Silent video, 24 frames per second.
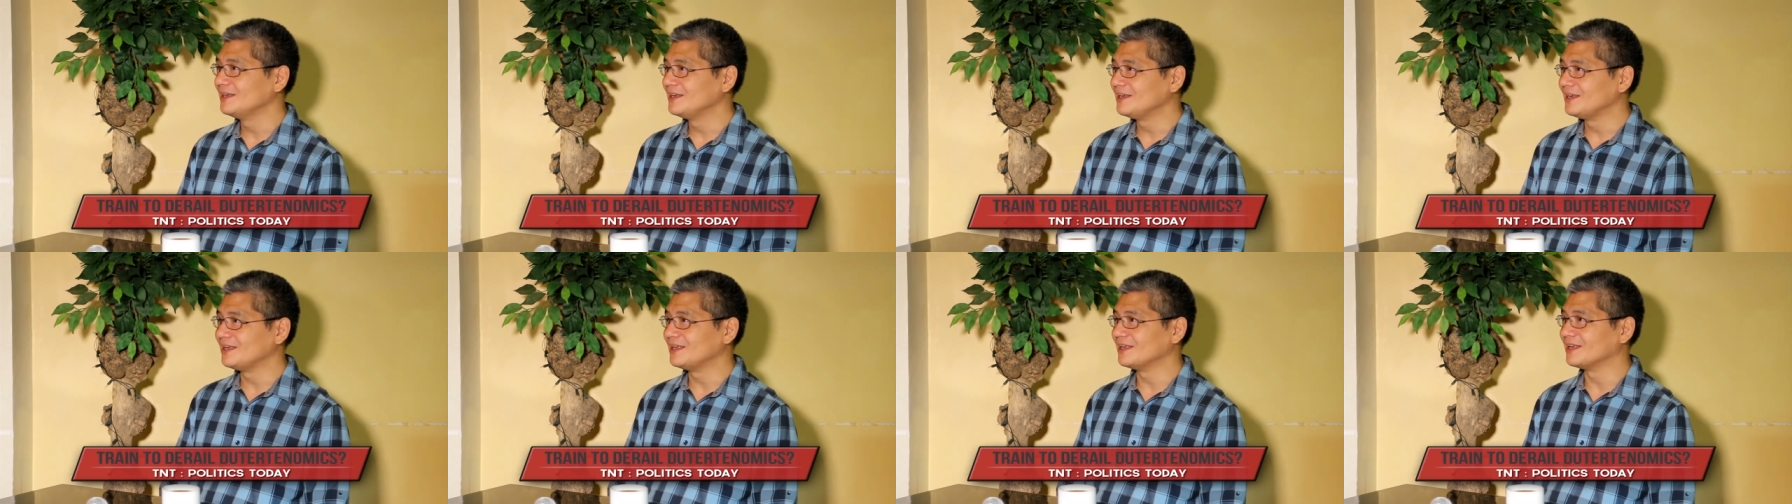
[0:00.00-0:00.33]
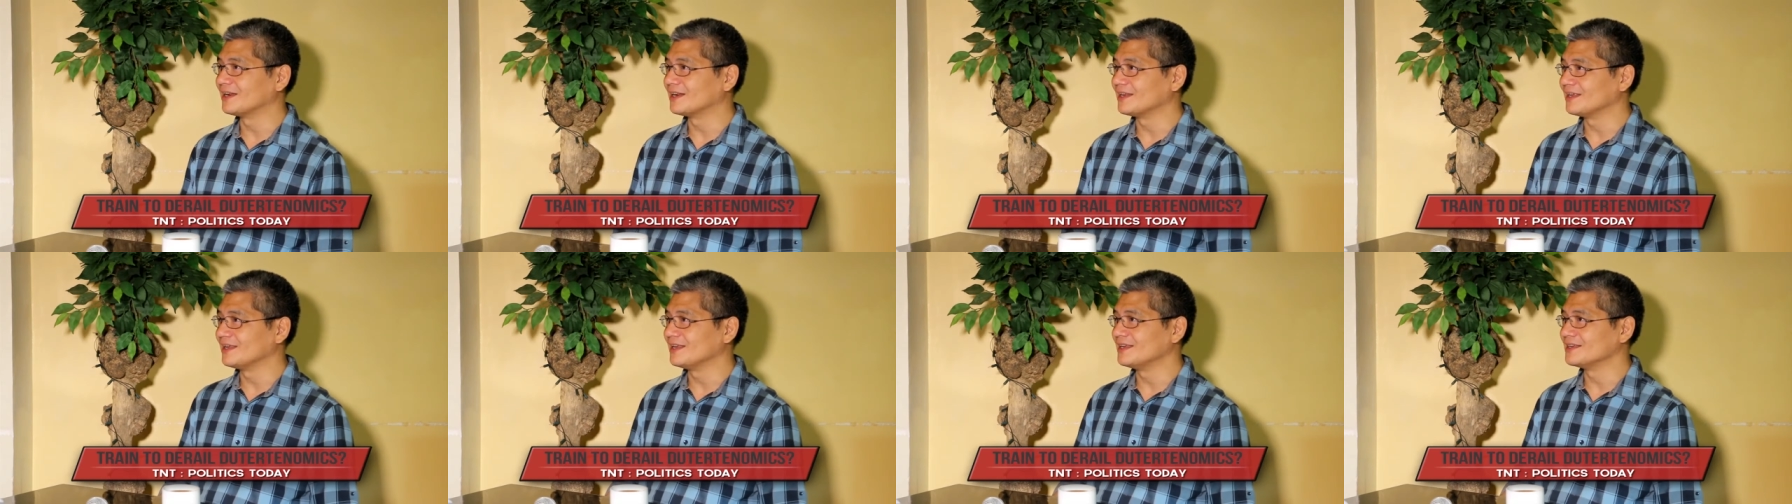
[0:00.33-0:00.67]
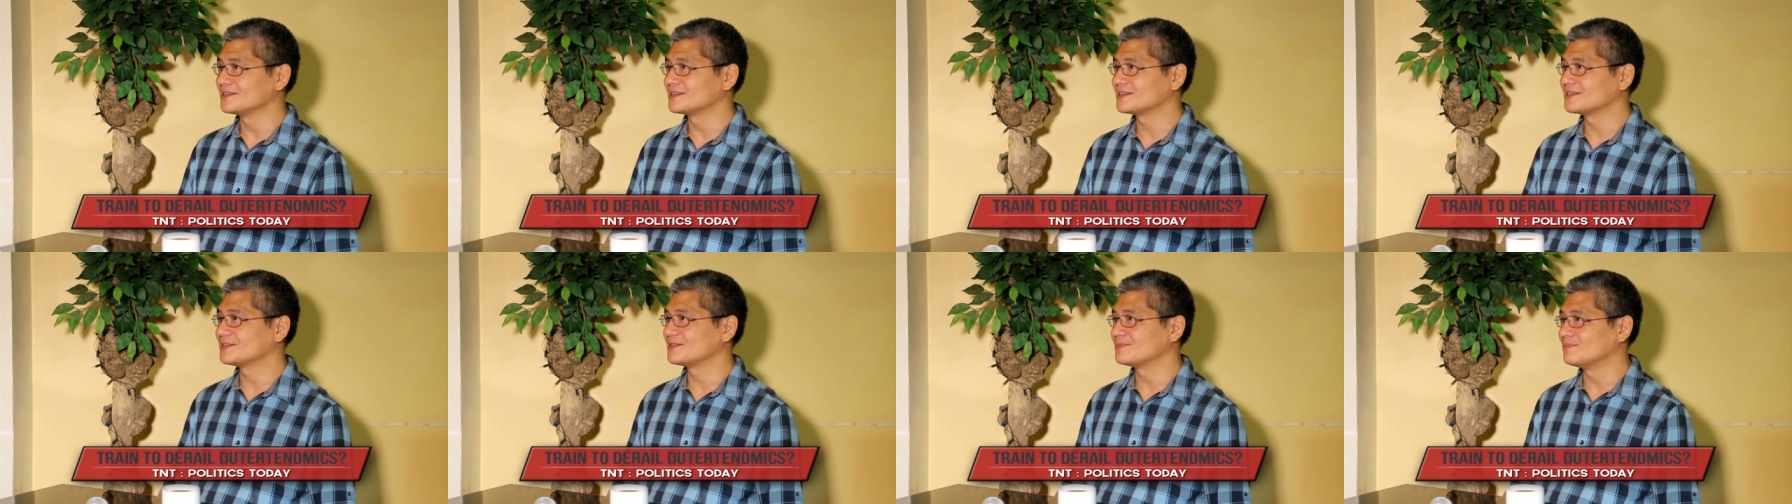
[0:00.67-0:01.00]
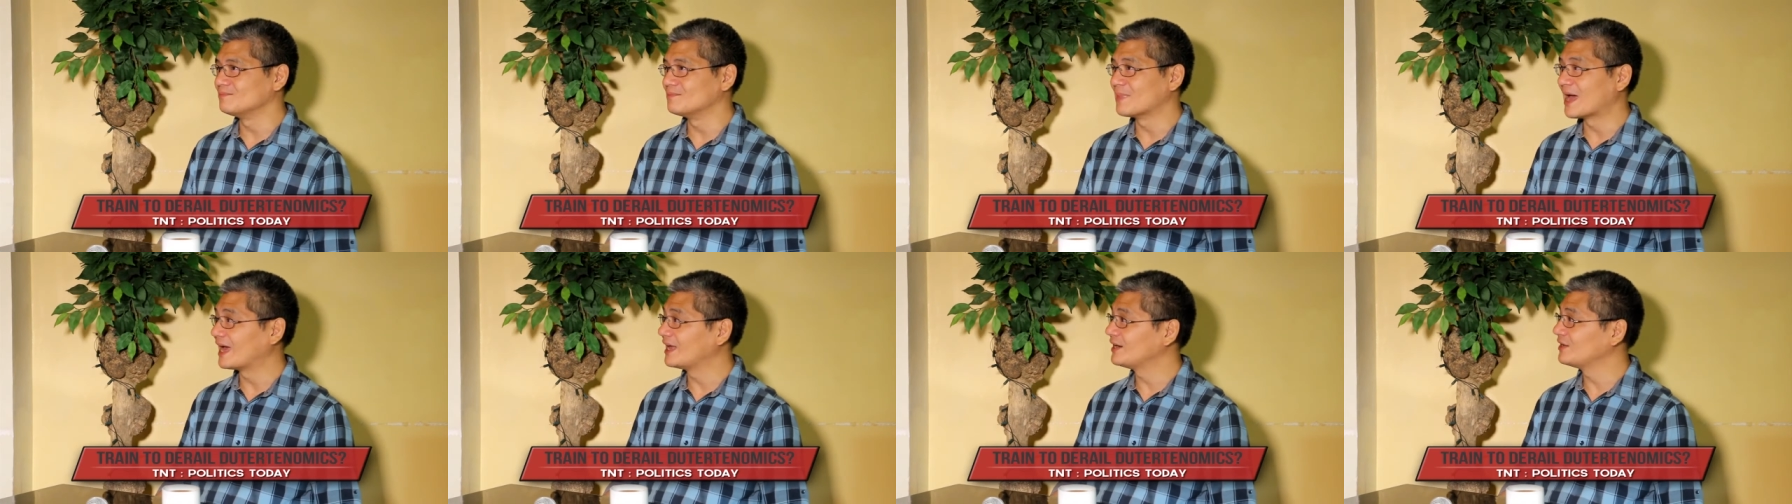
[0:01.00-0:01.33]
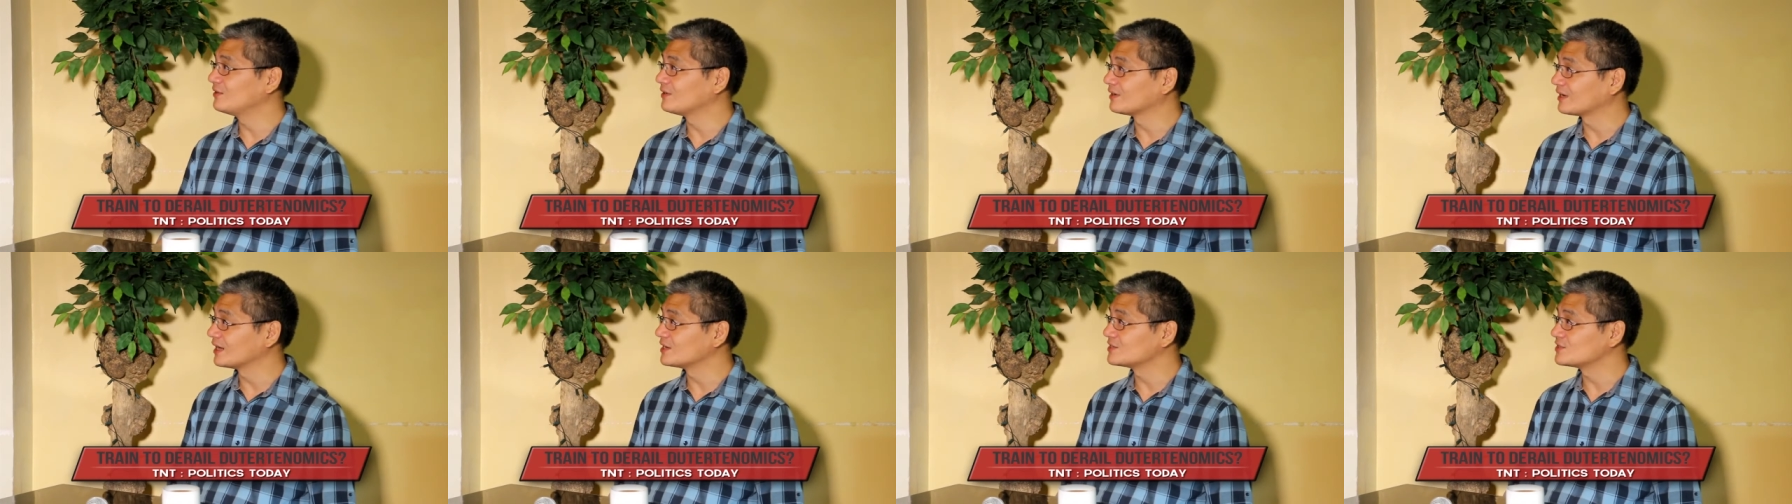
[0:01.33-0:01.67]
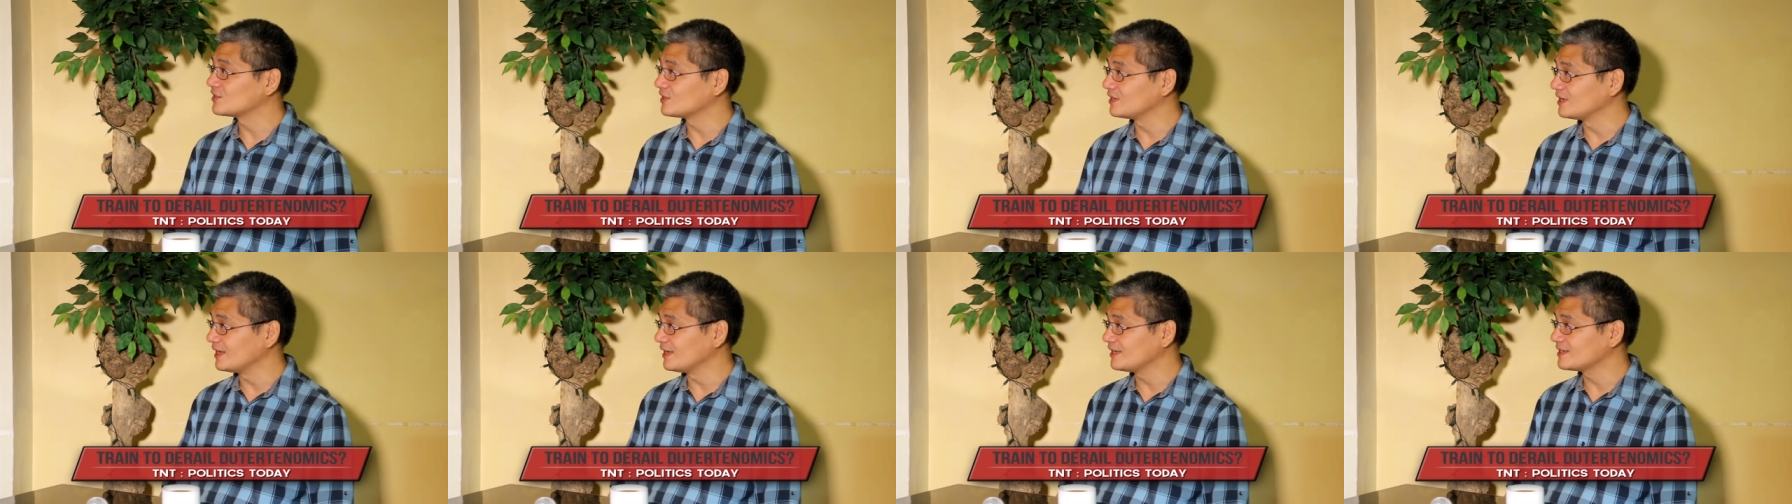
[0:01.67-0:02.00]
He, his manner
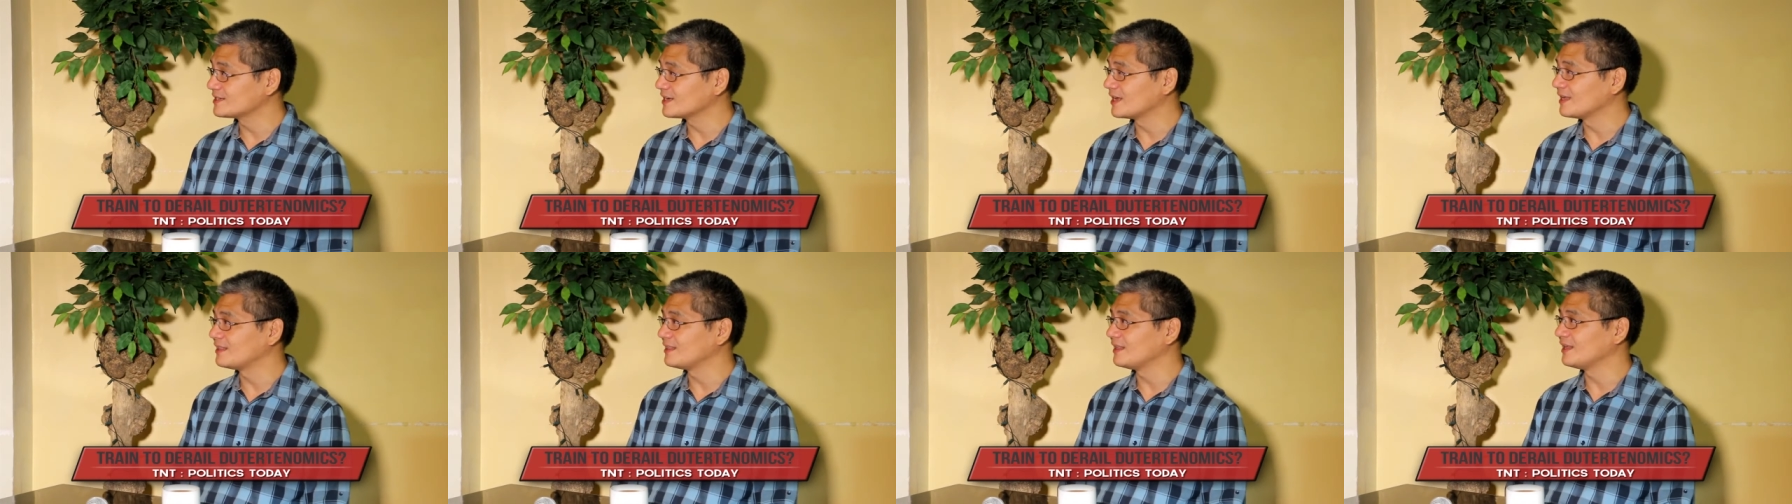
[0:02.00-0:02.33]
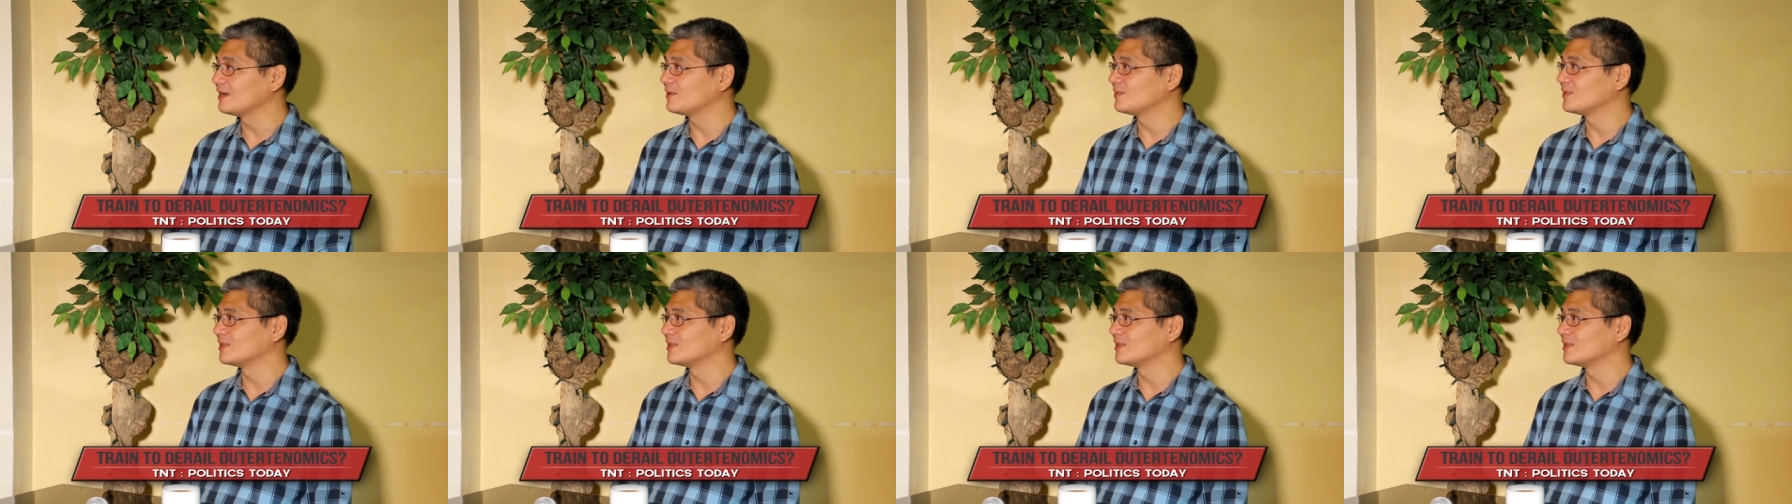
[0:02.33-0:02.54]
resonates, I think,